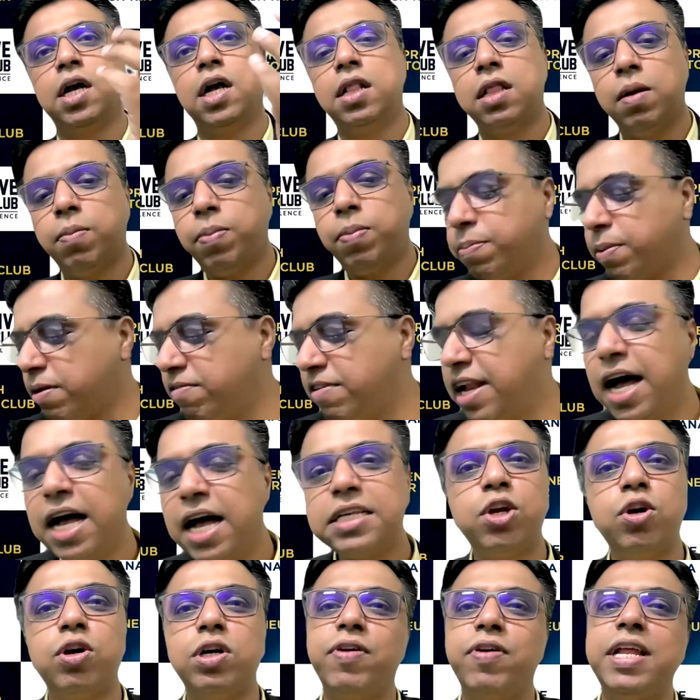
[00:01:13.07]
The people will
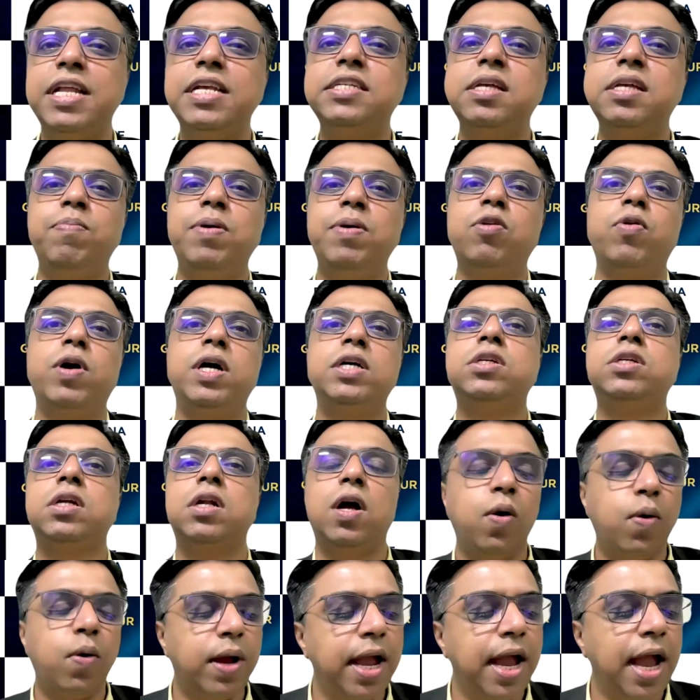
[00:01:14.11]
ask you a very simple question.
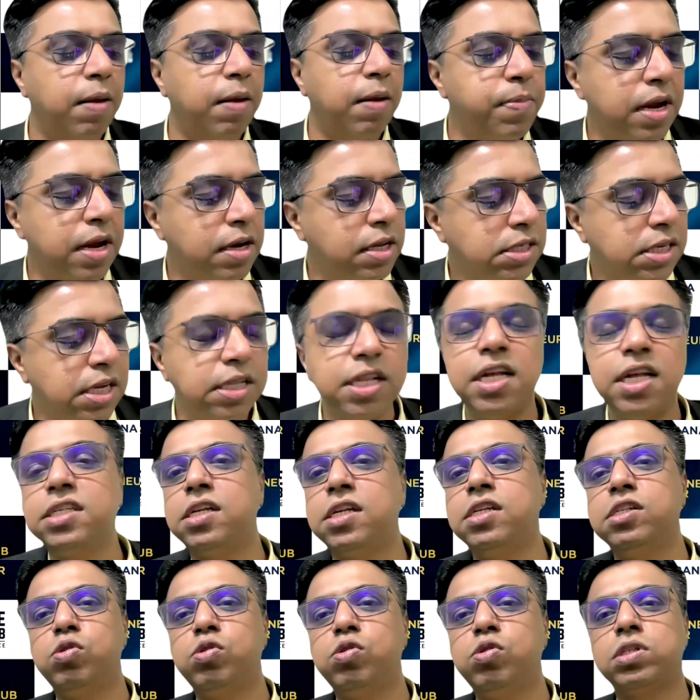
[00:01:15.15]
Okay, help me understand, there is a
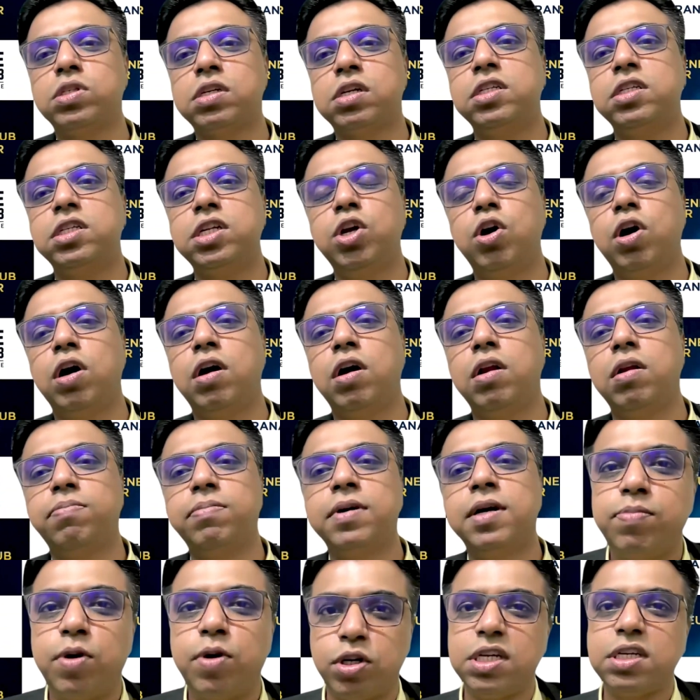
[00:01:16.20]
resource crunch in your
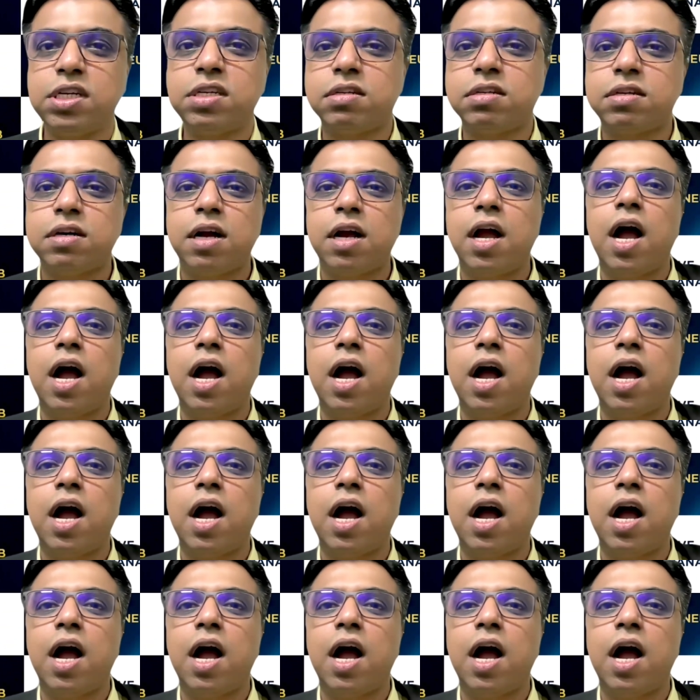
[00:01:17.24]
project.